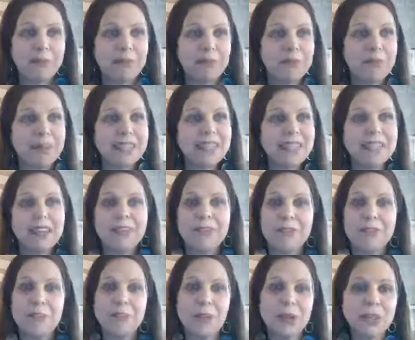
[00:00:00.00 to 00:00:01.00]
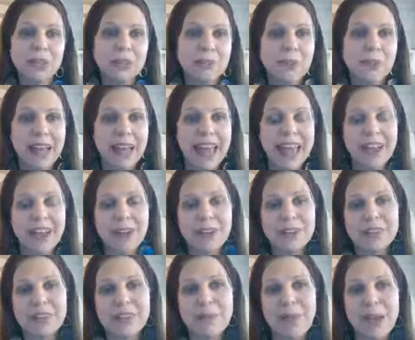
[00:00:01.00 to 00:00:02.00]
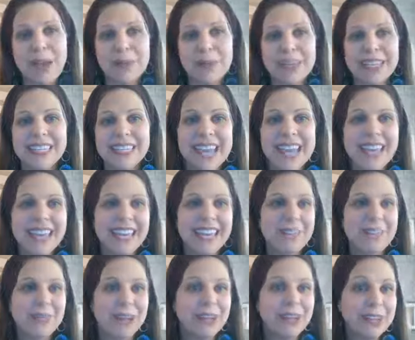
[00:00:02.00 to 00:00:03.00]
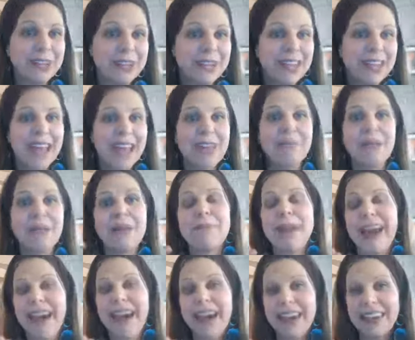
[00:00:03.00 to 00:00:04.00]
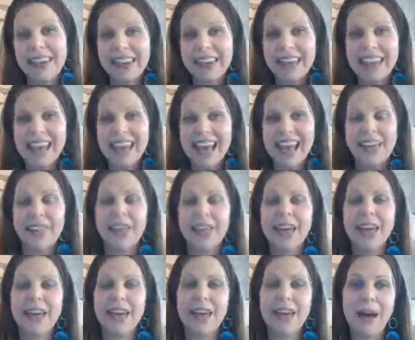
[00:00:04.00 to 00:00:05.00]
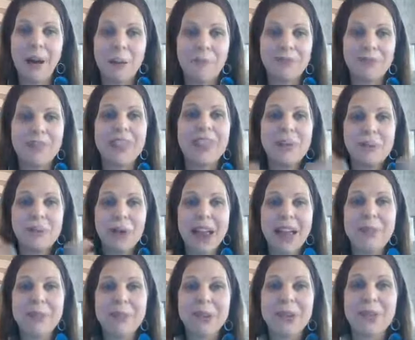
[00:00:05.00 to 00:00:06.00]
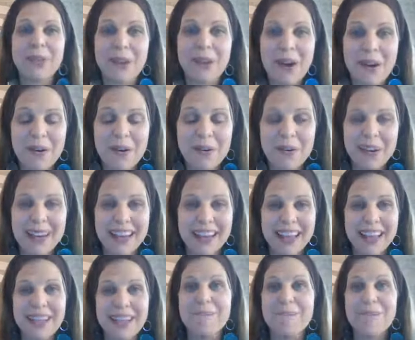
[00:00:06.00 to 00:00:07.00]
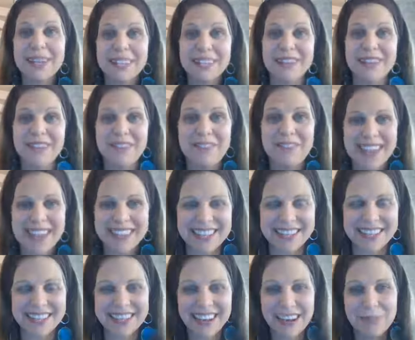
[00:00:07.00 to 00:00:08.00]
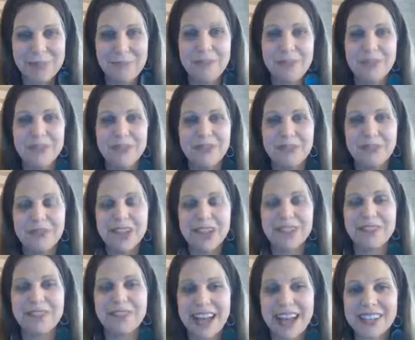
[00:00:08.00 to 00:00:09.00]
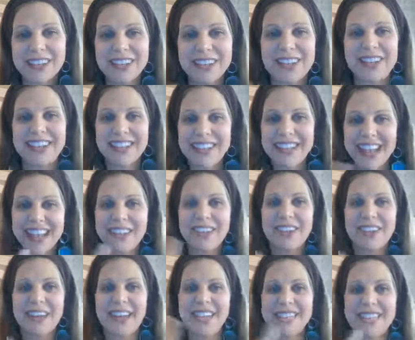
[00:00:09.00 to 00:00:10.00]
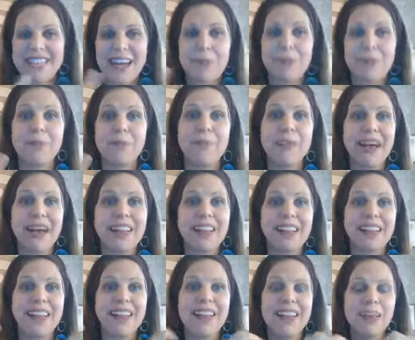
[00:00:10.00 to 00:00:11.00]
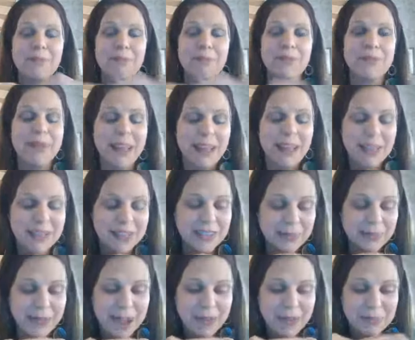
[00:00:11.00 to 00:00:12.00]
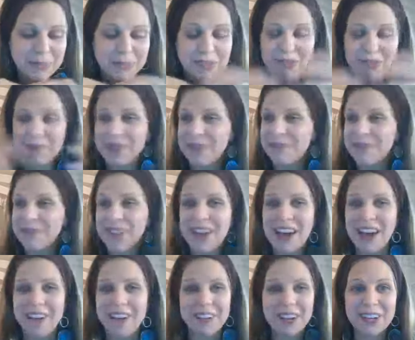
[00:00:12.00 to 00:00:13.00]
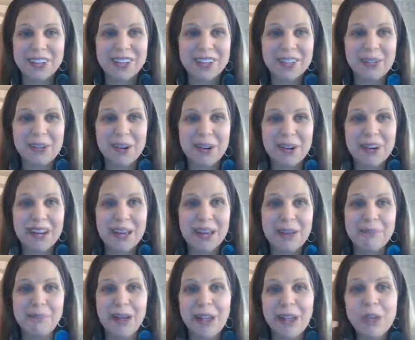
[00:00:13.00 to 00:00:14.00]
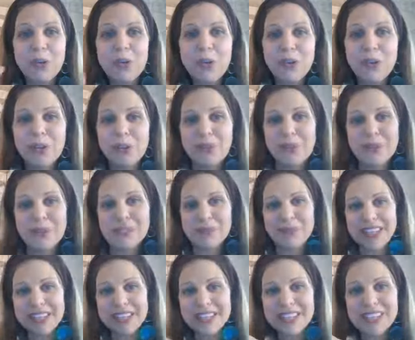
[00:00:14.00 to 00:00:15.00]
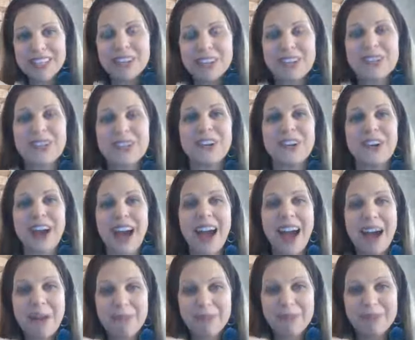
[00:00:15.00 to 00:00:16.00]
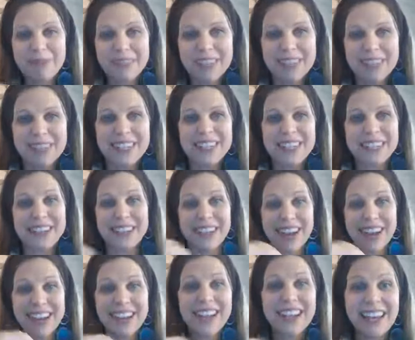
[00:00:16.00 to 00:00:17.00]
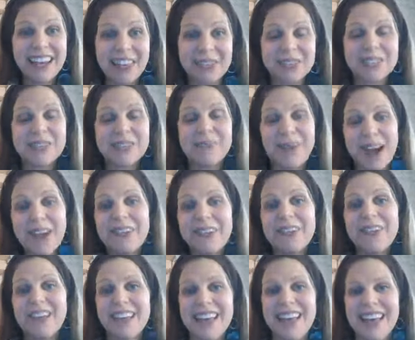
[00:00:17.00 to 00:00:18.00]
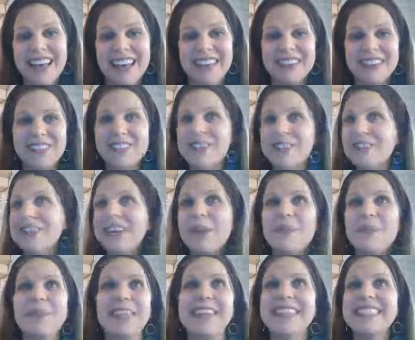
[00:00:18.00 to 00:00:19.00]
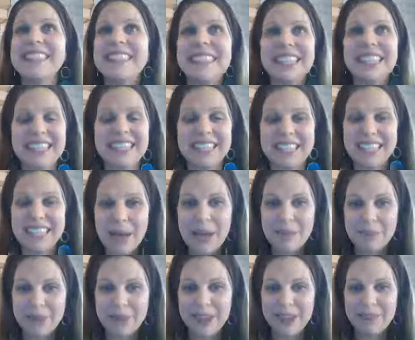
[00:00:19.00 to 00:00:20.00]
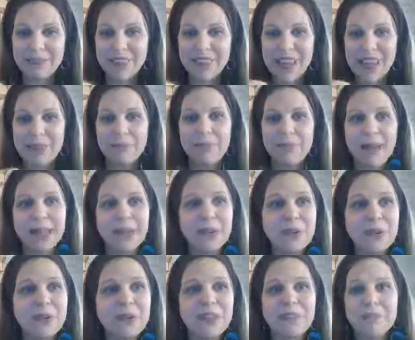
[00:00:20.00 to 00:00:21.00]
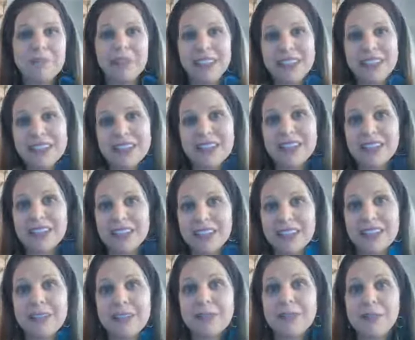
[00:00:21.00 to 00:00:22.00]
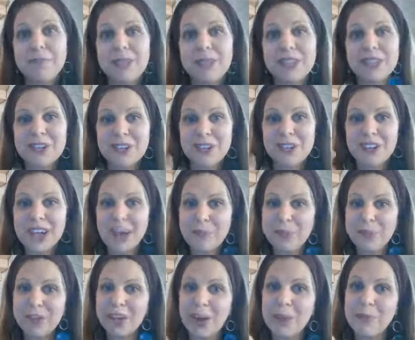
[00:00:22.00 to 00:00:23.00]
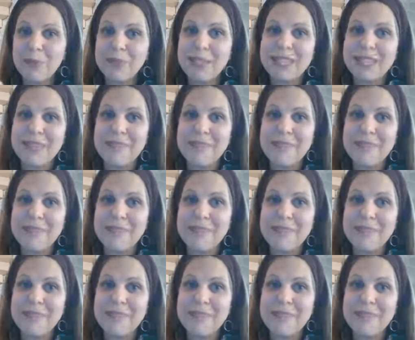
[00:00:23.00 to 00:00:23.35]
myself from multiple angles, I'm able to take in my good and my bad, then we're able to grow much faster and move much faster. It kind of creates that propelled spiral movement. Of course, the word balul, which means to stir up, which is another spiral, the stirring up of the incense in the temple. Balul means to be stirred up. You can almost